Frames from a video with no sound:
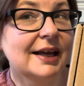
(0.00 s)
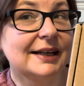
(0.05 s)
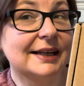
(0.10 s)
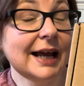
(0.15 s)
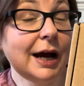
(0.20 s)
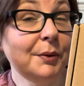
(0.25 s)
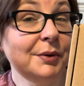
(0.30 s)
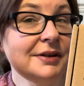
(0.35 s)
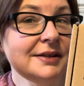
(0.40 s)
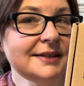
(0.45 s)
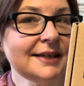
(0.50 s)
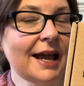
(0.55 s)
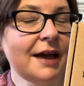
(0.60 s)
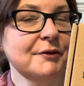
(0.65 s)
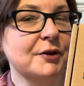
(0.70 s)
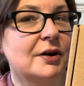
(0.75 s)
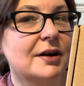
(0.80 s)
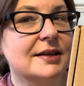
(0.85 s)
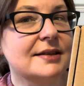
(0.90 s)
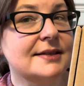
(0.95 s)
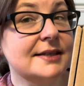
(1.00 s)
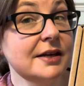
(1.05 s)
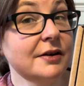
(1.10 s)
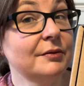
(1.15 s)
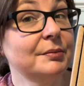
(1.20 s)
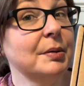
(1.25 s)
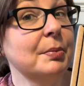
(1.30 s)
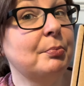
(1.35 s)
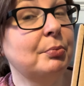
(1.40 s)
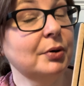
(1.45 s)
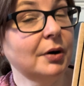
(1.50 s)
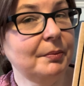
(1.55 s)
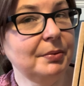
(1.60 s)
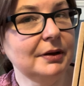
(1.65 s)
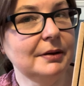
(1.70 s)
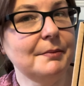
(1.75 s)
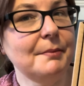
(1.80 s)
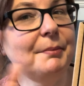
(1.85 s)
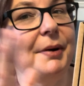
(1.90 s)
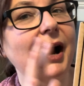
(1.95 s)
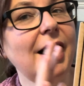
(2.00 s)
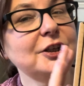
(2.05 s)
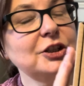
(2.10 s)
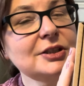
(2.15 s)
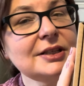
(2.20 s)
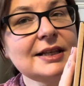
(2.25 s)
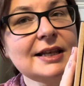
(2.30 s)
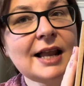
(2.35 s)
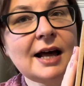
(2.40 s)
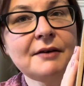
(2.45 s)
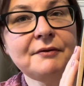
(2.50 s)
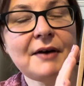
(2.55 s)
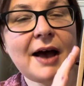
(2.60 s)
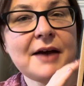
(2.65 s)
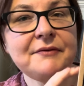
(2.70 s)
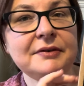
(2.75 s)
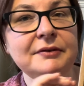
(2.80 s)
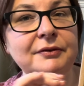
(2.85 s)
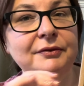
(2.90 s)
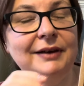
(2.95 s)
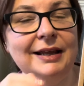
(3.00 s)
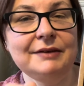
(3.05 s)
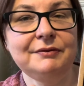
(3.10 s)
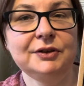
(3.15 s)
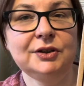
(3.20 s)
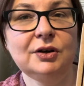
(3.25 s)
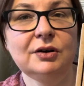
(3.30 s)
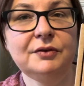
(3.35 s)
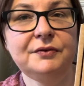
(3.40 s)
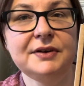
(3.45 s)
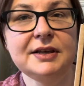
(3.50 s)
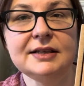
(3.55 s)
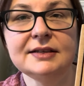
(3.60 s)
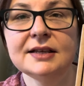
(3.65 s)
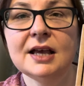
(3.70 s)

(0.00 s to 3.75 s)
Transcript: Now, I wouldn't say I've got a syrup problem, but I just love having flavoured coffees,